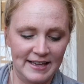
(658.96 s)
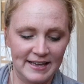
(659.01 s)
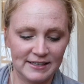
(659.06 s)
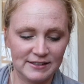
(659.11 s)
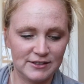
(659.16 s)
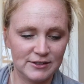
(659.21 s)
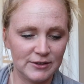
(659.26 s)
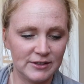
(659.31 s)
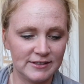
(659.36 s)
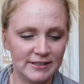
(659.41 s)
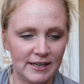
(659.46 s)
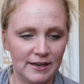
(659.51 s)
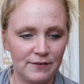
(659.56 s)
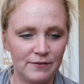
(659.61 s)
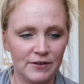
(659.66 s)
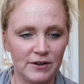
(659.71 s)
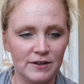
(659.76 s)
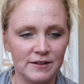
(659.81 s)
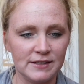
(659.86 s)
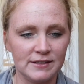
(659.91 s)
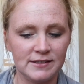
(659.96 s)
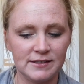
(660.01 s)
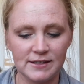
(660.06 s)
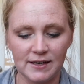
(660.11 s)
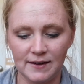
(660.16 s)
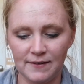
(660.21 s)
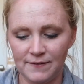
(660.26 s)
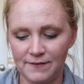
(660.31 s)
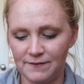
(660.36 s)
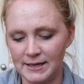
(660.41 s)
He is so excited for all this
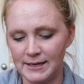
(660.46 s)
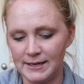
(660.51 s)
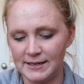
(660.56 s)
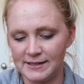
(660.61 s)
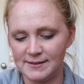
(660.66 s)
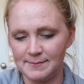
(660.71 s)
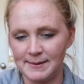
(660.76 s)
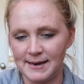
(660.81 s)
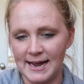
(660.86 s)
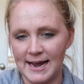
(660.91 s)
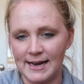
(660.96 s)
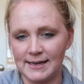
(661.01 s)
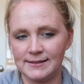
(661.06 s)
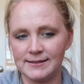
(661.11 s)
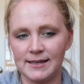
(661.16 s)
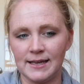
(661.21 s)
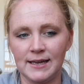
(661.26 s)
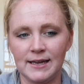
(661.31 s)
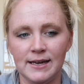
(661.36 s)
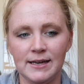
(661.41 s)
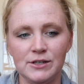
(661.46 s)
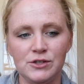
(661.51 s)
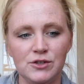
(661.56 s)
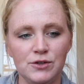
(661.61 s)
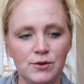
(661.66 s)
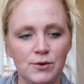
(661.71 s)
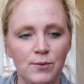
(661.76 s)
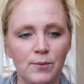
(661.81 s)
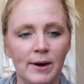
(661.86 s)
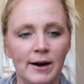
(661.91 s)
stuff. He has been asking to